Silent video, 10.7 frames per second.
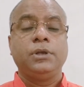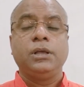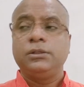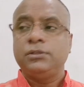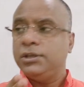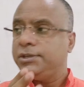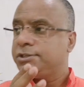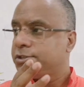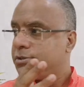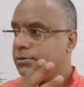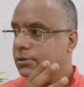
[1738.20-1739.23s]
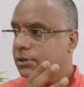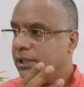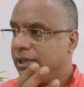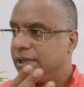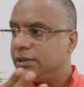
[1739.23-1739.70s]
these
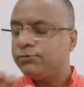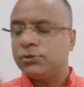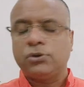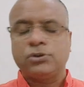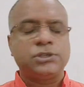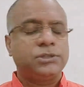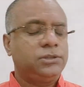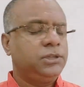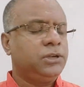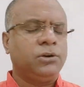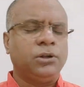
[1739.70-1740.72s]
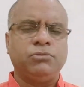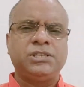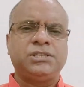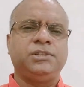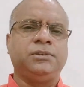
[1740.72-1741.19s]
negative thoughts, they are
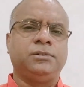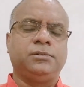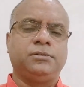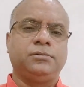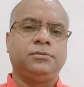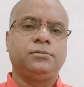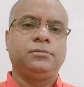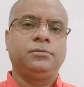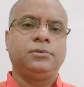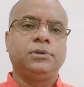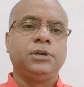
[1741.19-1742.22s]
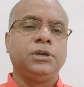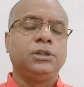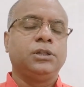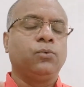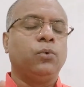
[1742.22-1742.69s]
always there.
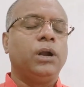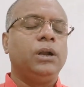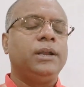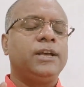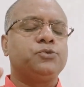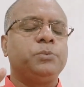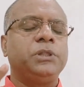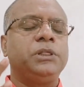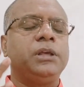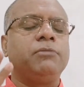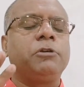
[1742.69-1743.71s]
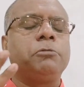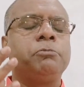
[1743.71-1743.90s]
The world has been never